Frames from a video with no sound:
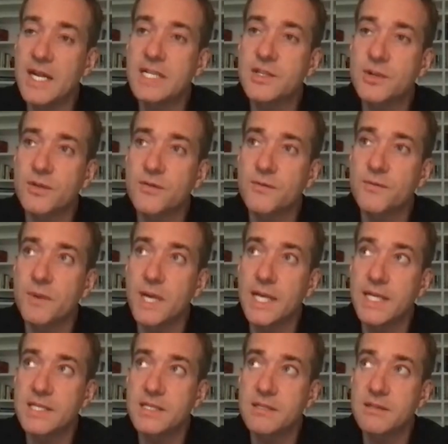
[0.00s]
sort of
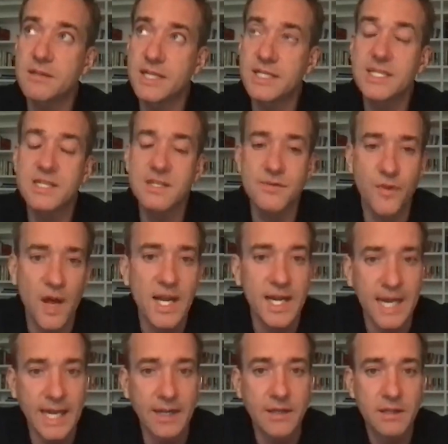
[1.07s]
it's just
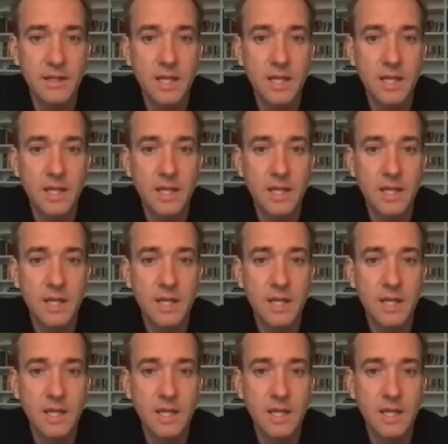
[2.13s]
frightening.